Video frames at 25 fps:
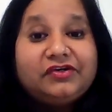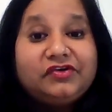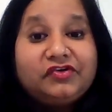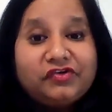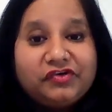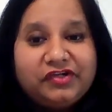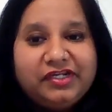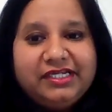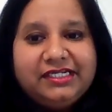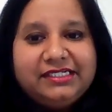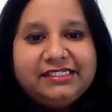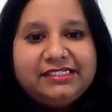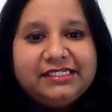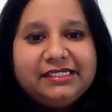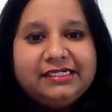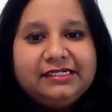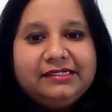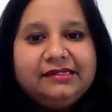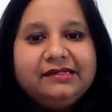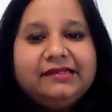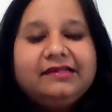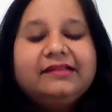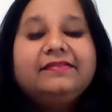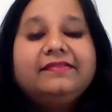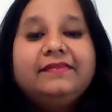
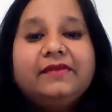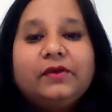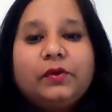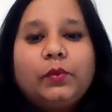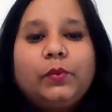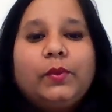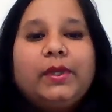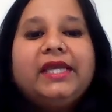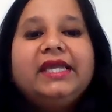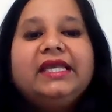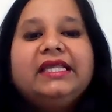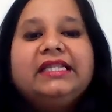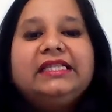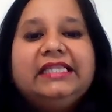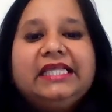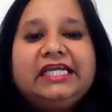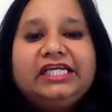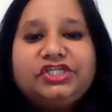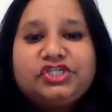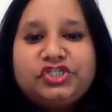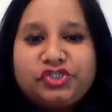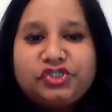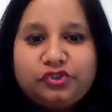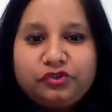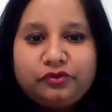treated the way they
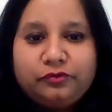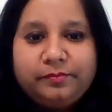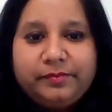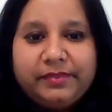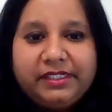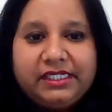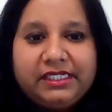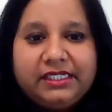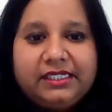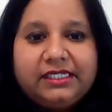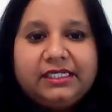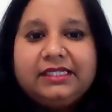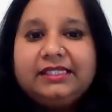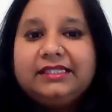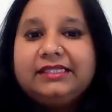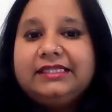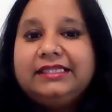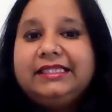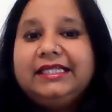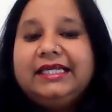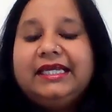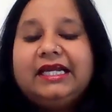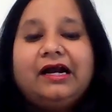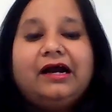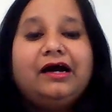should be.
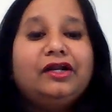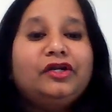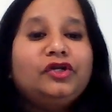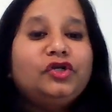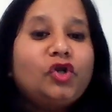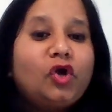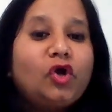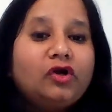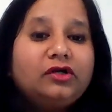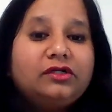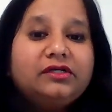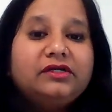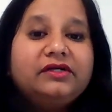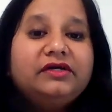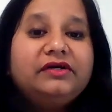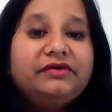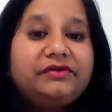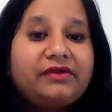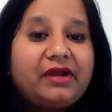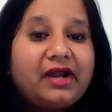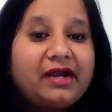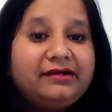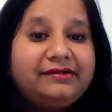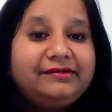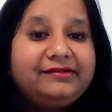They are not
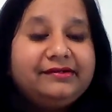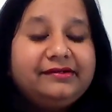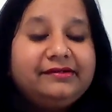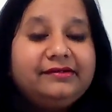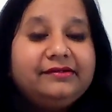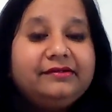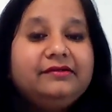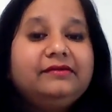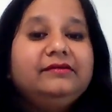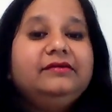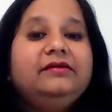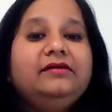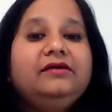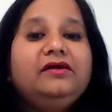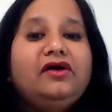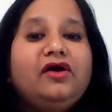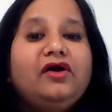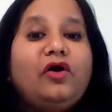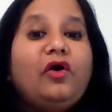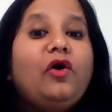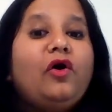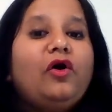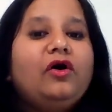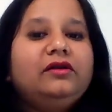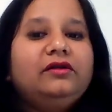granted
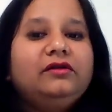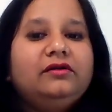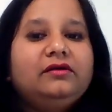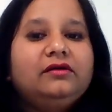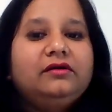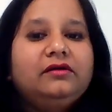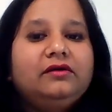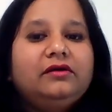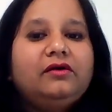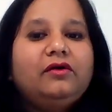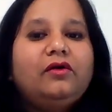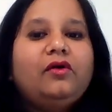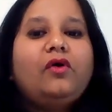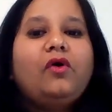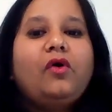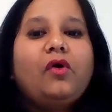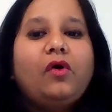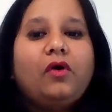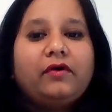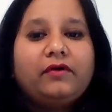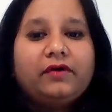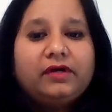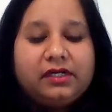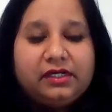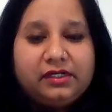honor
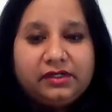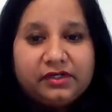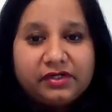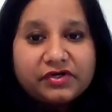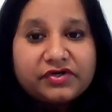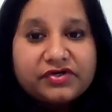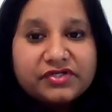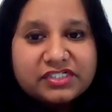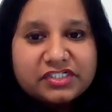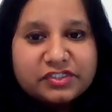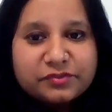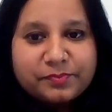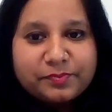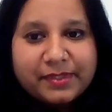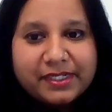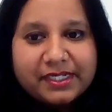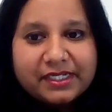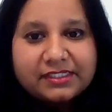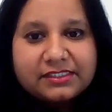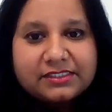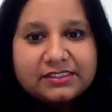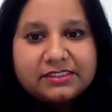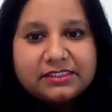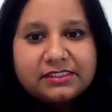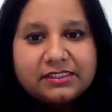or
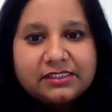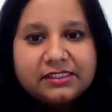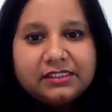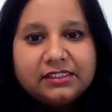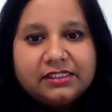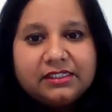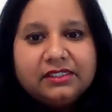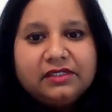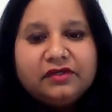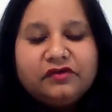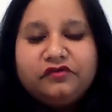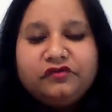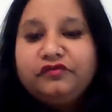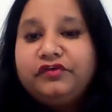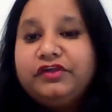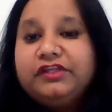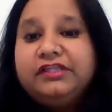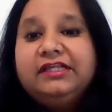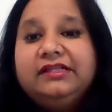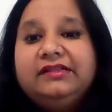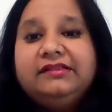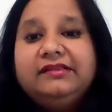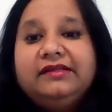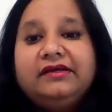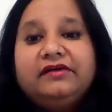respect
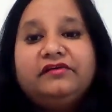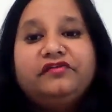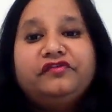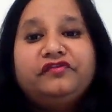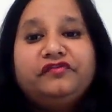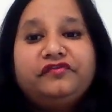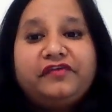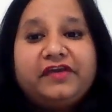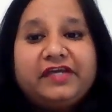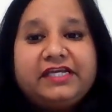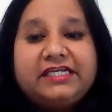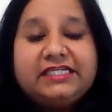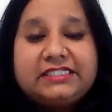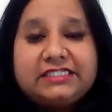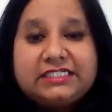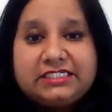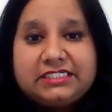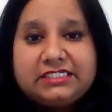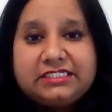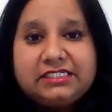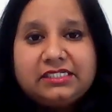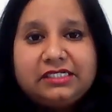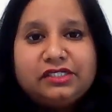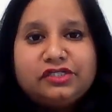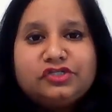within their
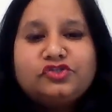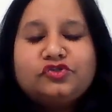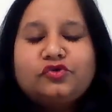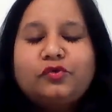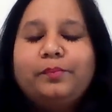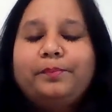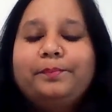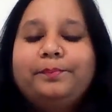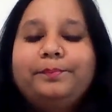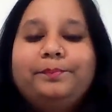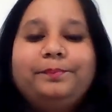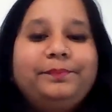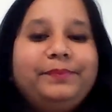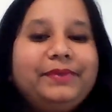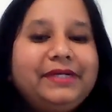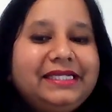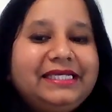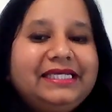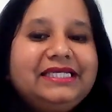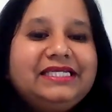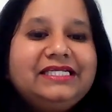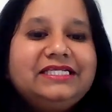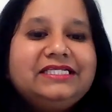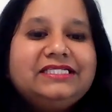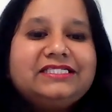faiths so
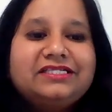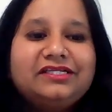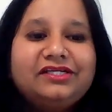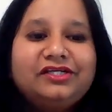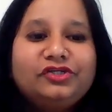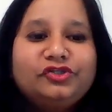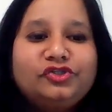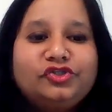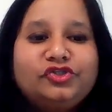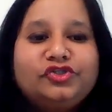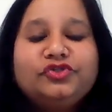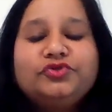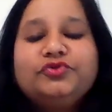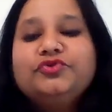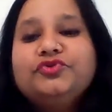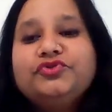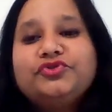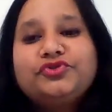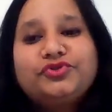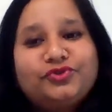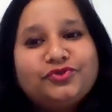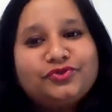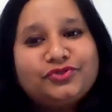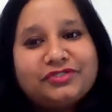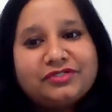please
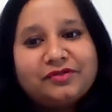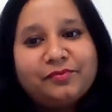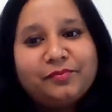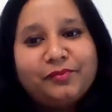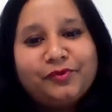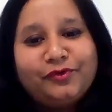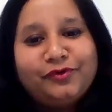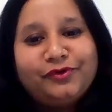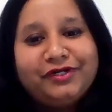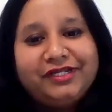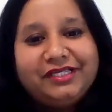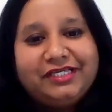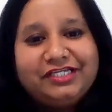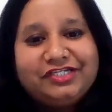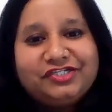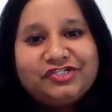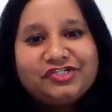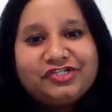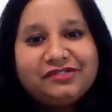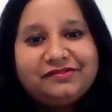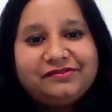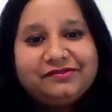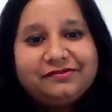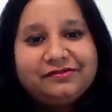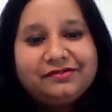choose to support each
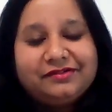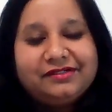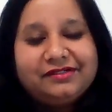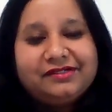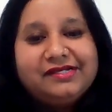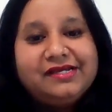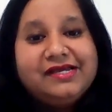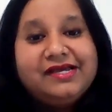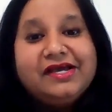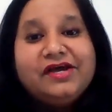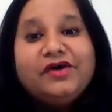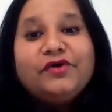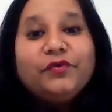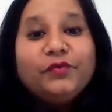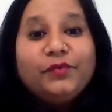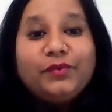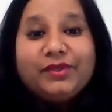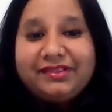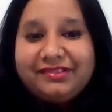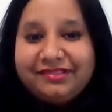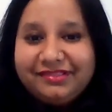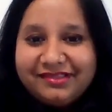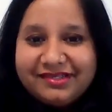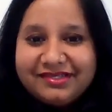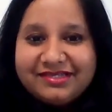other.
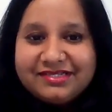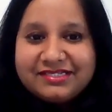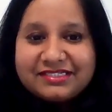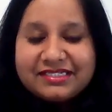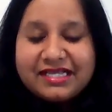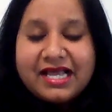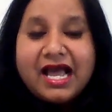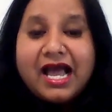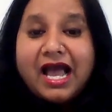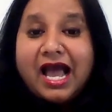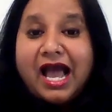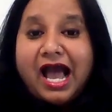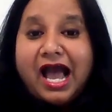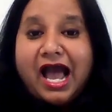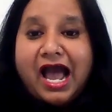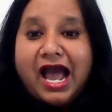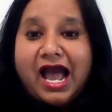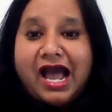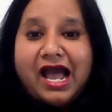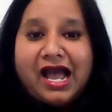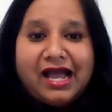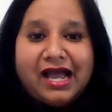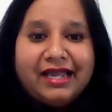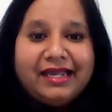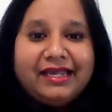With this,
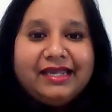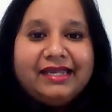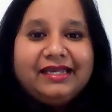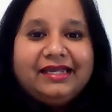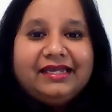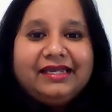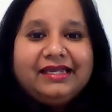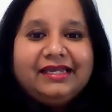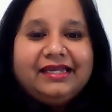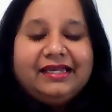I